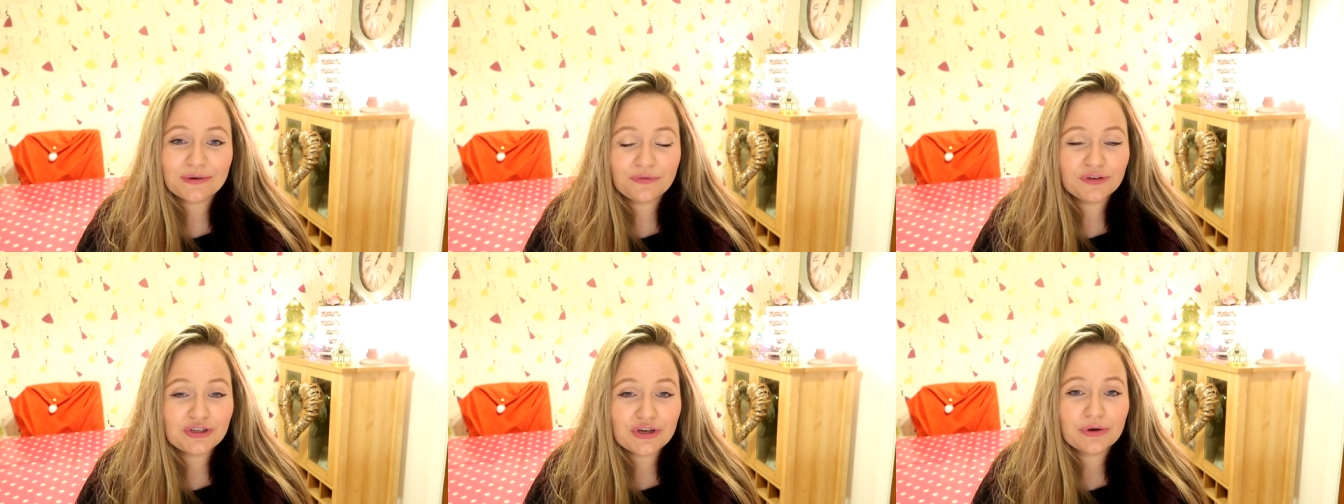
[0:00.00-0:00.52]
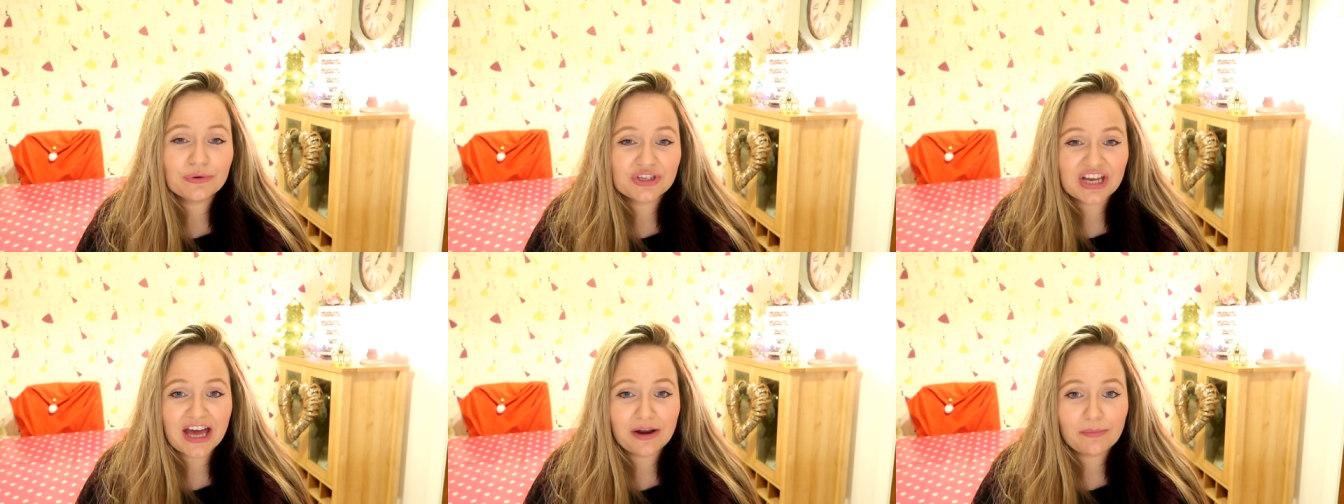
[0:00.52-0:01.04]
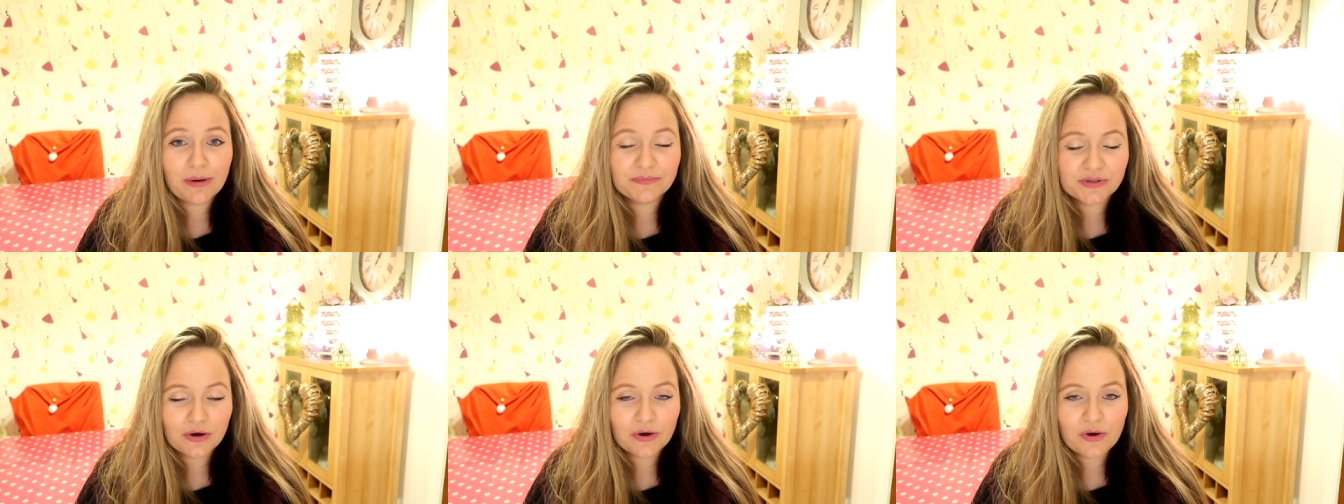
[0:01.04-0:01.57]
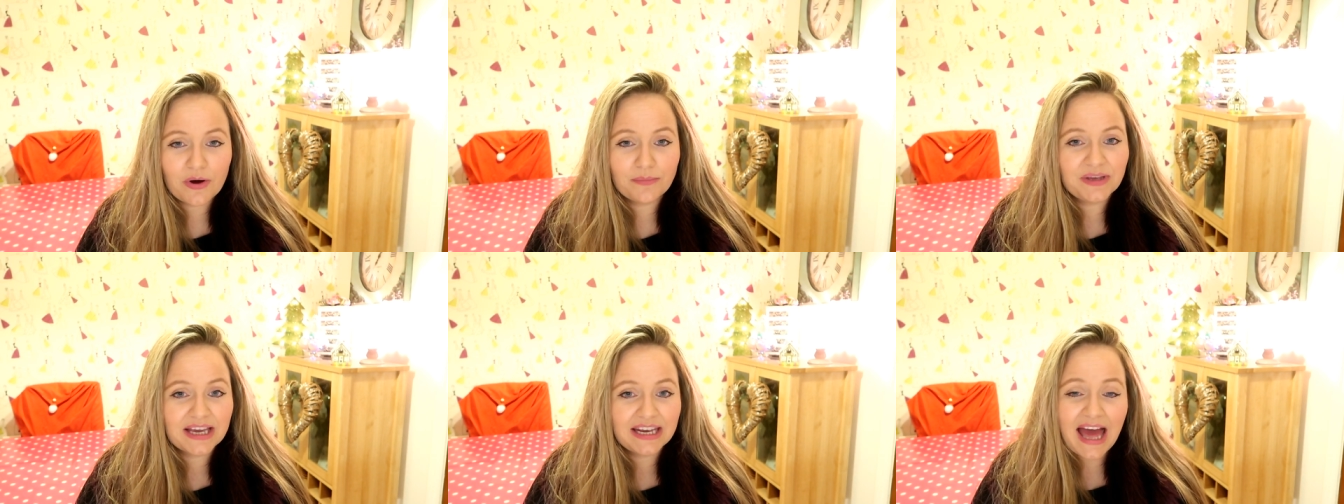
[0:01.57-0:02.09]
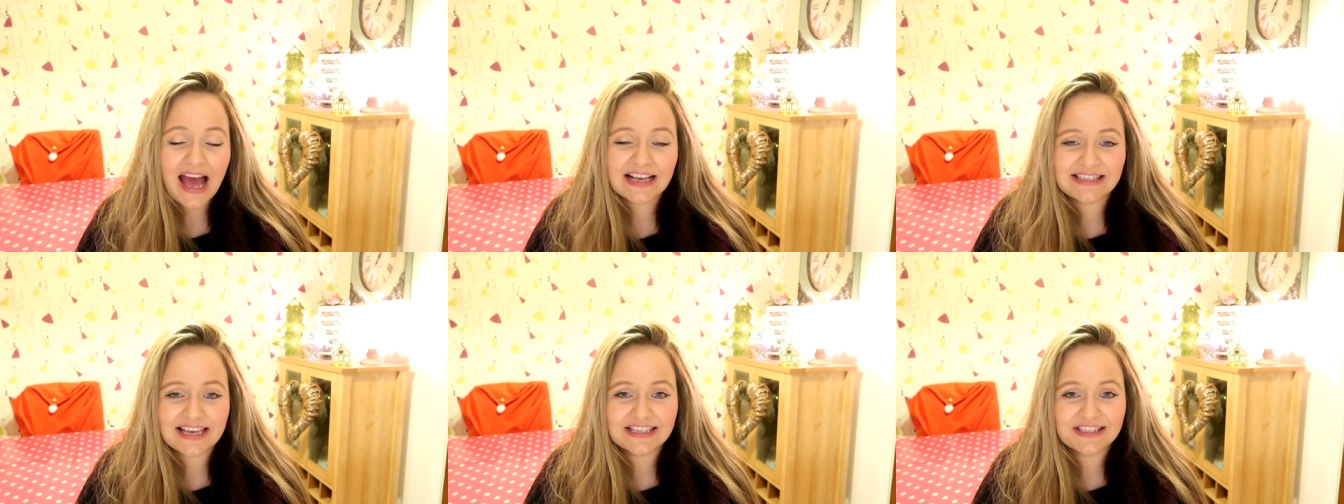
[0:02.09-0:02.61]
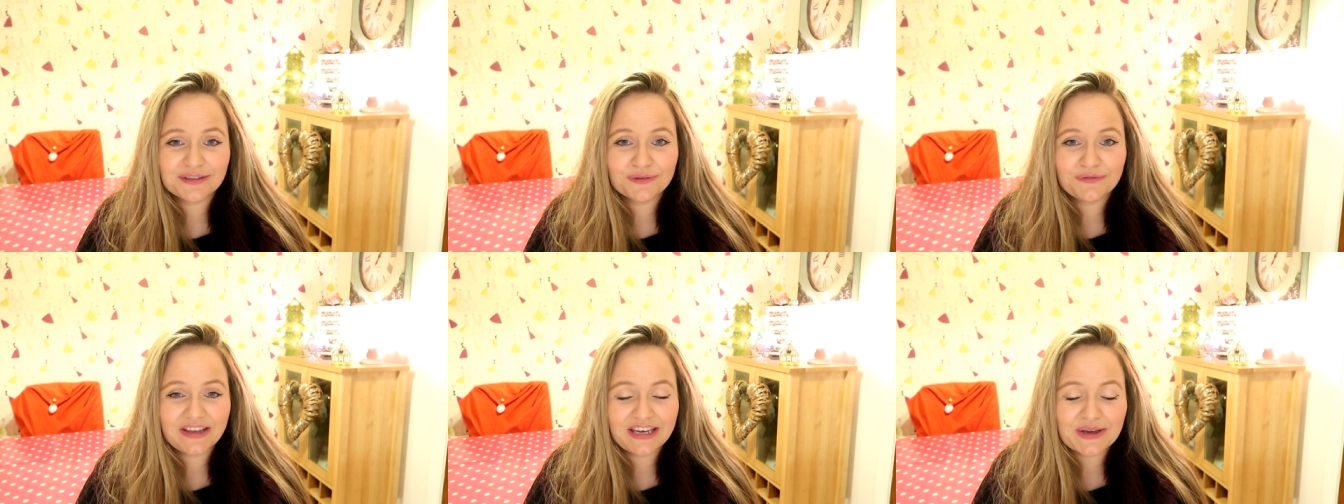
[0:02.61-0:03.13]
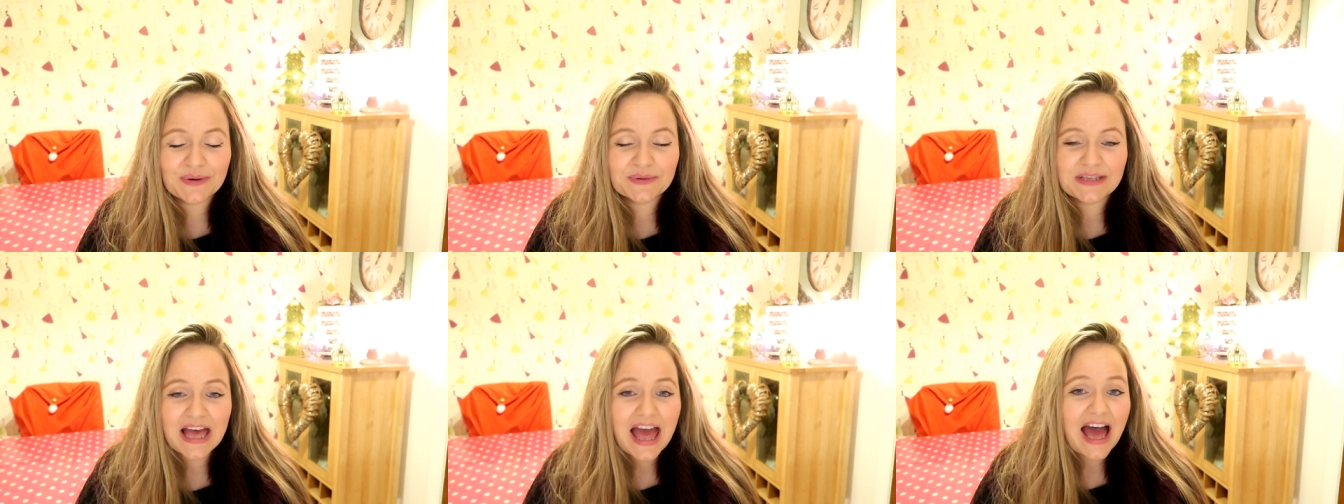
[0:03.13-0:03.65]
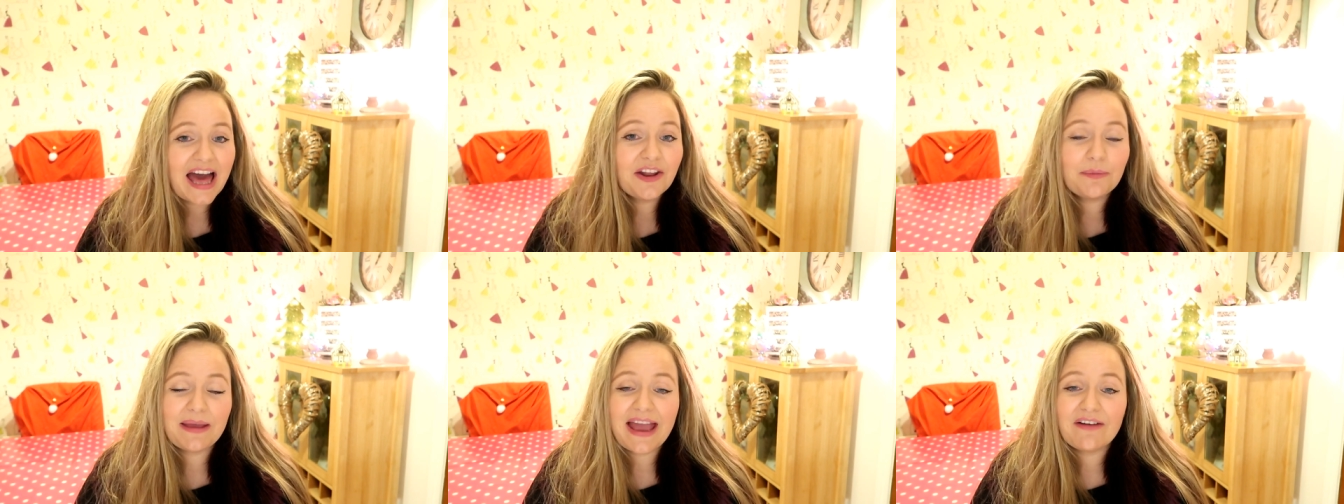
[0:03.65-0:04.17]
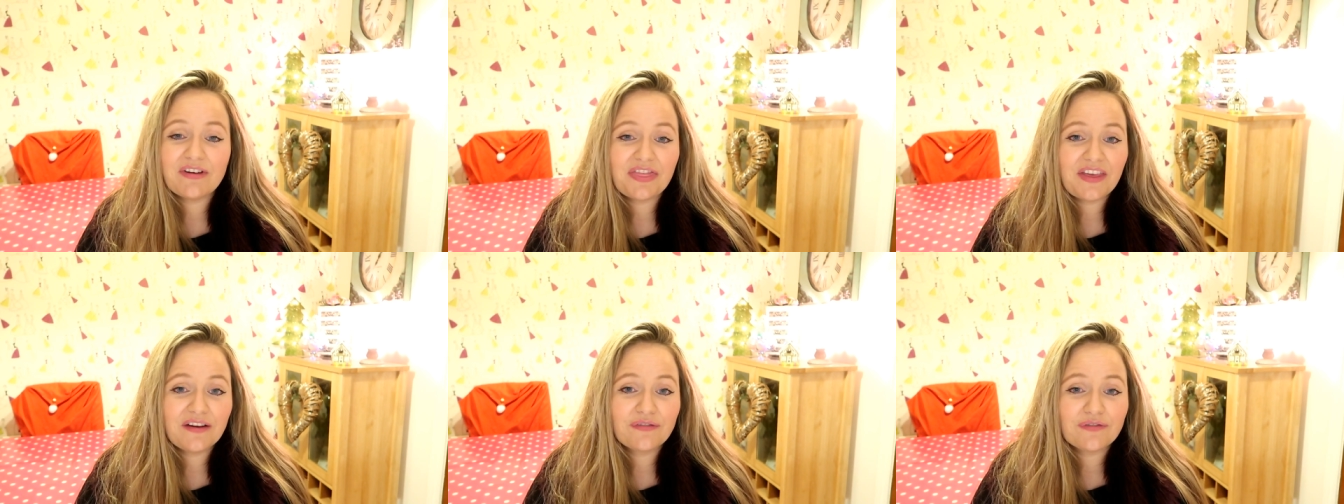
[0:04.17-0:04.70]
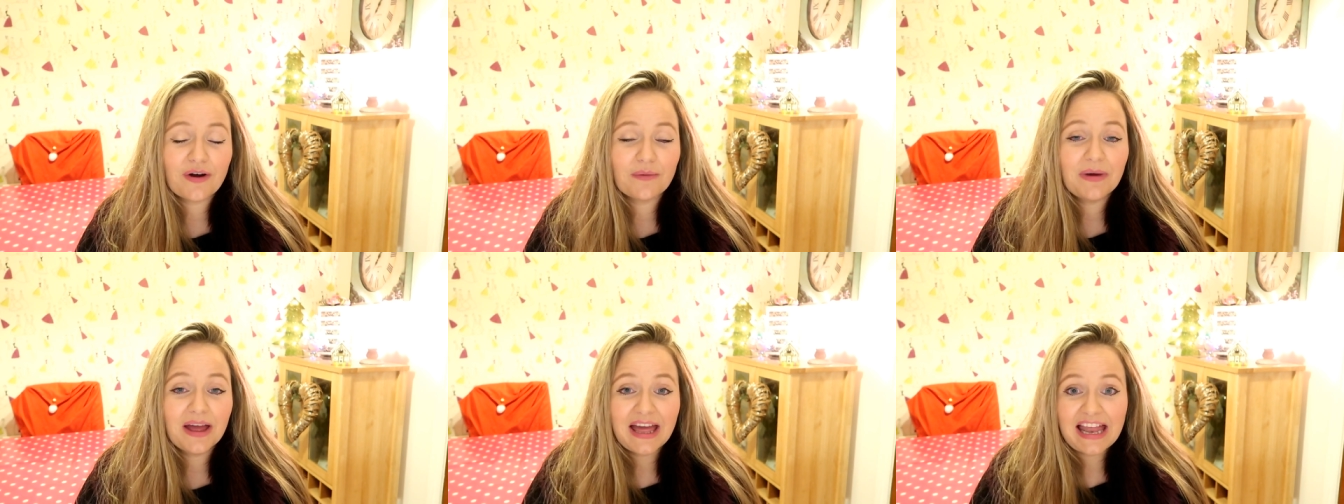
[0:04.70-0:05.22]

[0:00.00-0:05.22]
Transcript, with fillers: So if you do go to channelmum.com, you can access those videos and it'll be everything from,